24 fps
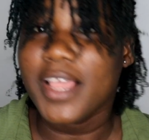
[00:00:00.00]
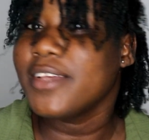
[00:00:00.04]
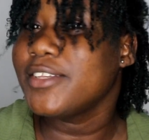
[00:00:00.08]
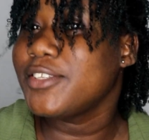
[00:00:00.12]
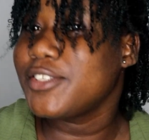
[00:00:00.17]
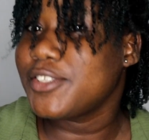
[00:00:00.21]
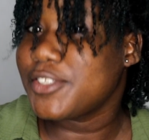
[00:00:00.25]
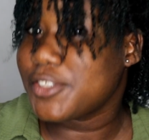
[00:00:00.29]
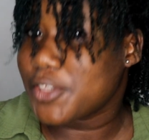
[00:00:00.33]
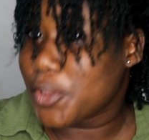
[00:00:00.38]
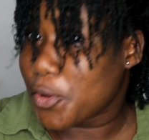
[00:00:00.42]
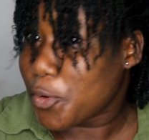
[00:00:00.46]

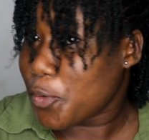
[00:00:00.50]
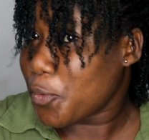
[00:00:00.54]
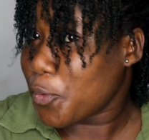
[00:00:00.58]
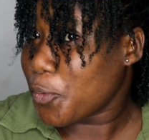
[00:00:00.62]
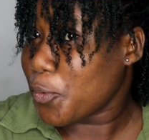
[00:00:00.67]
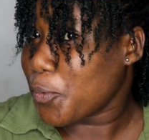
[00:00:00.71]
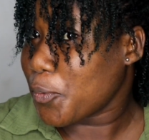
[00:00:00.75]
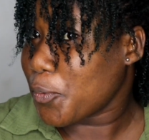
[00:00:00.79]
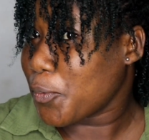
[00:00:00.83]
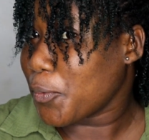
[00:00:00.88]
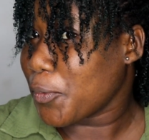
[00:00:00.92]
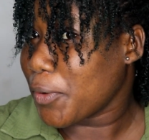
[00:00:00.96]

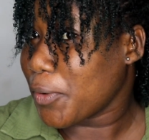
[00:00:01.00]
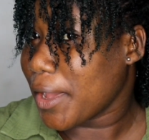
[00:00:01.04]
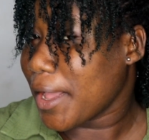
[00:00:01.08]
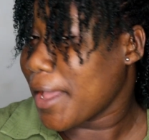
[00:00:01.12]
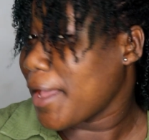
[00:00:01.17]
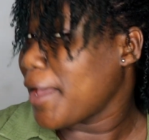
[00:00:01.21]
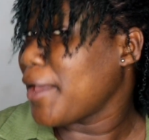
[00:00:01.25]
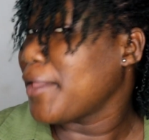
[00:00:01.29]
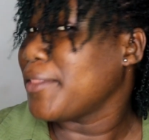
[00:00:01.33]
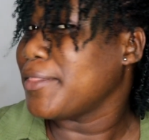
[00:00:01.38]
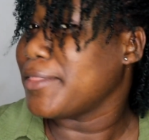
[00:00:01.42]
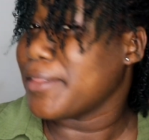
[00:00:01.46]
So
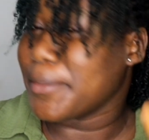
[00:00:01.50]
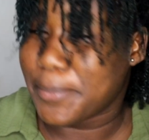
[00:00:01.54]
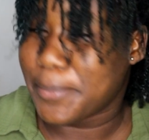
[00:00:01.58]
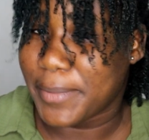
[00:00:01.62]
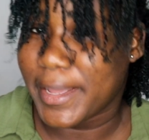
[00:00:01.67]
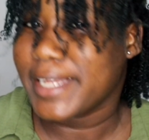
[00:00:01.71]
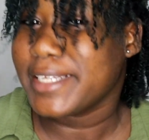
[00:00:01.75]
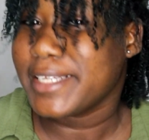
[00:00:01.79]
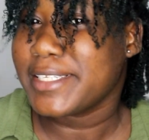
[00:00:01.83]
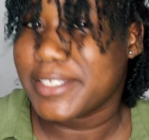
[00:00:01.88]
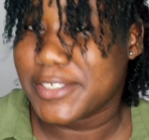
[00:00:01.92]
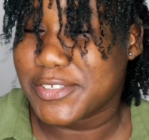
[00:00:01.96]
the
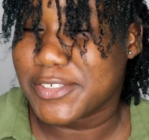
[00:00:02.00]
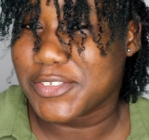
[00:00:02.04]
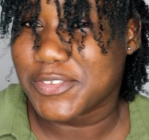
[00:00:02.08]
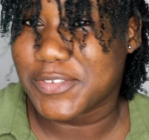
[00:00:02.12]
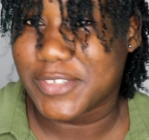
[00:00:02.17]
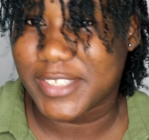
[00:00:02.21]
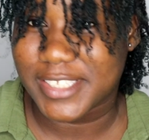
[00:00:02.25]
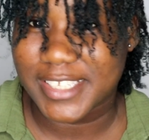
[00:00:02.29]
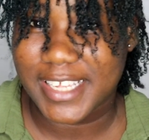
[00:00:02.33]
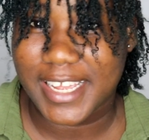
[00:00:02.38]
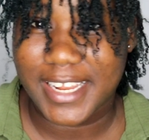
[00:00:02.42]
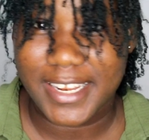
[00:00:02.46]
pigtails
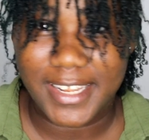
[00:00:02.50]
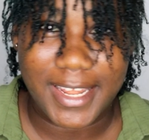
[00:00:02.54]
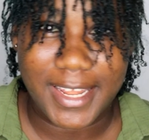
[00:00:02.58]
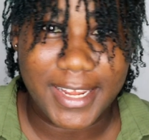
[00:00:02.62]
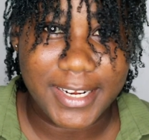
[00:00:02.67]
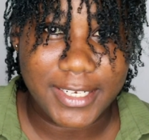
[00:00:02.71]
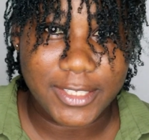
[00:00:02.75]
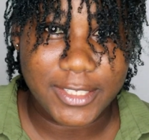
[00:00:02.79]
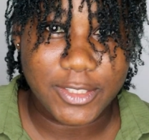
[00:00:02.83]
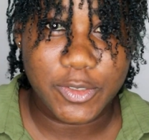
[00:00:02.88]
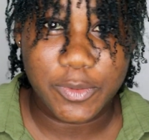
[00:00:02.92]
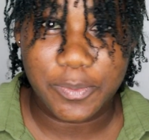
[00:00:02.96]
was kind of
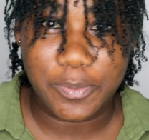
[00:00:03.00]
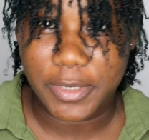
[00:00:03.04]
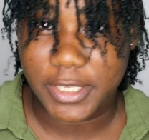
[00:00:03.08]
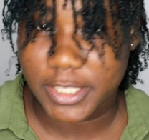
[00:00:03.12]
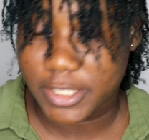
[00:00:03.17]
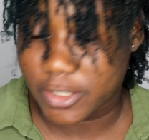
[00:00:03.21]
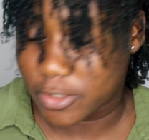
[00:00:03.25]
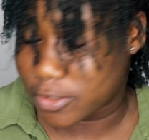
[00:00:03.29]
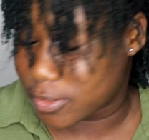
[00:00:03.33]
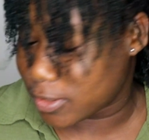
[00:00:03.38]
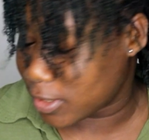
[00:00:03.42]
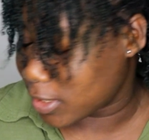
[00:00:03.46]
like, the two
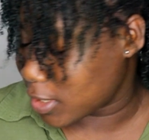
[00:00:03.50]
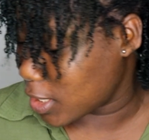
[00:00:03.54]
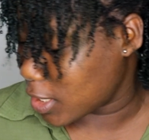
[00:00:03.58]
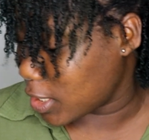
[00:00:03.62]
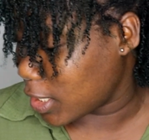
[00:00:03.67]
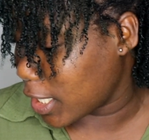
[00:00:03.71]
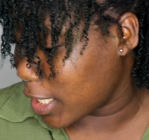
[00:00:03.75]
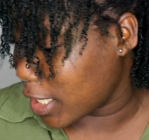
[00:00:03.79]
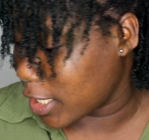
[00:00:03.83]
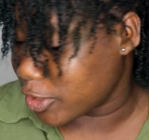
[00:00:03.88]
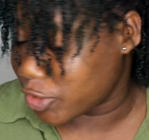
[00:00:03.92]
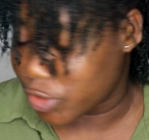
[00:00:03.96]
pigtails was kind
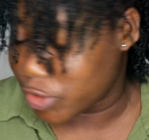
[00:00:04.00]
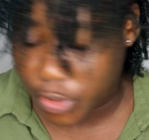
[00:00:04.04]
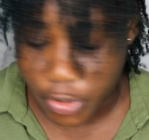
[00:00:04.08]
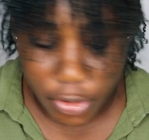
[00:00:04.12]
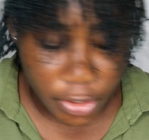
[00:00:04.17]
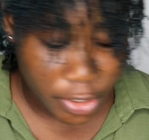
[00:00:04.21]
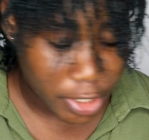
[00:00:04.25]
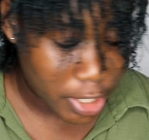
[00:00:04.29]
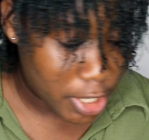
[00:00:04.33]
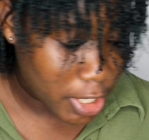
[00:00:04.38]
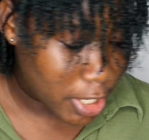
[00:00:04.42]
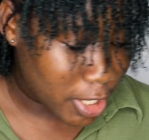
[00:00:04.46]
of like a
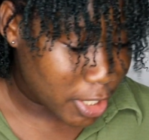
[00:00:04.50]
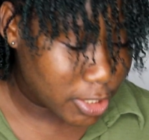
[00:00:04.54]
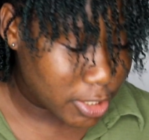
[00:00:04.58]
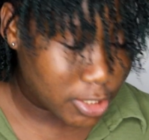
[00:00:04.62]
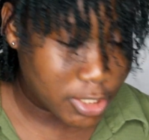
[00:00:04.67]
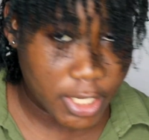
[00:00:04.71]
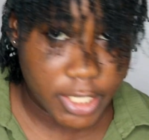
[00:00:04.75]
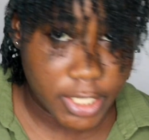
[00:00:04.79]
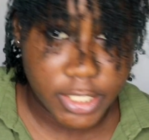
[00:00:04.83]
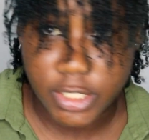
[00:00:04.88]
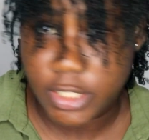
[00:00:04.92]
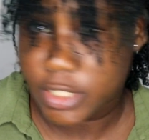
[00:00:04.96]
chore,
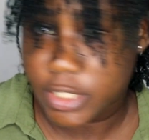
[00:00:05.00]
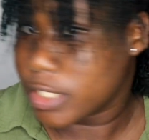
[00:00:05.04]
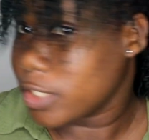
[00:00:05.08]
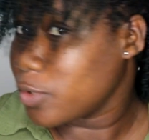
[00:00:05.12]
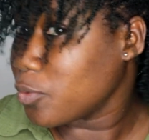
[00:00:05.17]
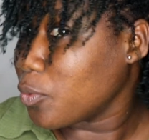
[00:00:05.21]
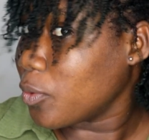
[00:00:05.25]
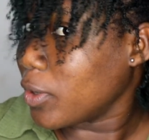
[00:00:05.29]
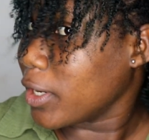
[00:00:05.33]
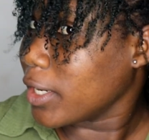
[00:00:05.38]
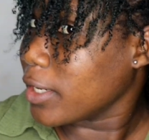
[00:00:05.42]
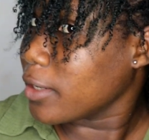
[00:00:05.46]
so I just did
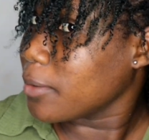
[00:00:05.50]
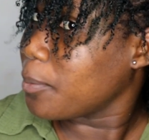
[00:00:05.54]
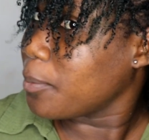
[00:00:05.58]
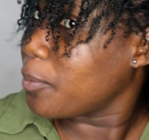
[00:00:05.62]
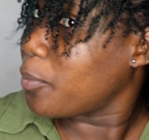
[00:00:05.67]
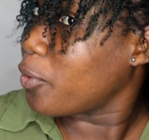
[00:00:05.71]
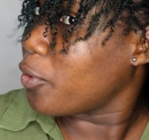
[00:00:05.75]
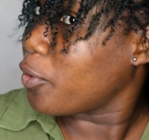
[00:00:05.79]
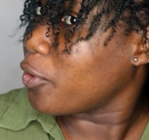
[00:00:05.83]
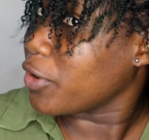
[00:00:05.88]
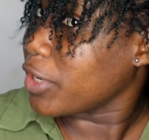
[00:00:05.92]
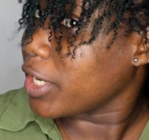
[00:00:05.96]
one
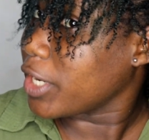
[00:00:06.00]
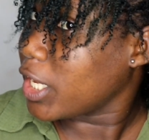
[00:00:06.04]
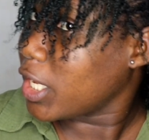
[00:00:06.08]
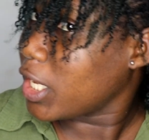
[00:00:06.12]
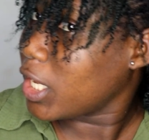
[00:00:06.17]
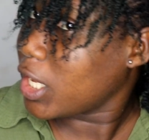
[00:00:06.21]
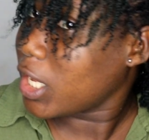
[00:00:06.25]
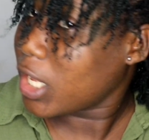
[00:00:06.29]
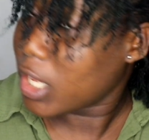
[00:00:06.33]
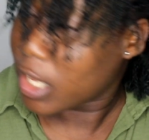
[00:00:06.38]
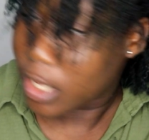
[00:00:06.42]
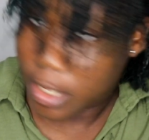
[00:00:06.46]

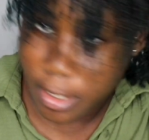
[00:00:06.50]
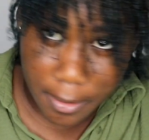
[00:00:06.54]
pony.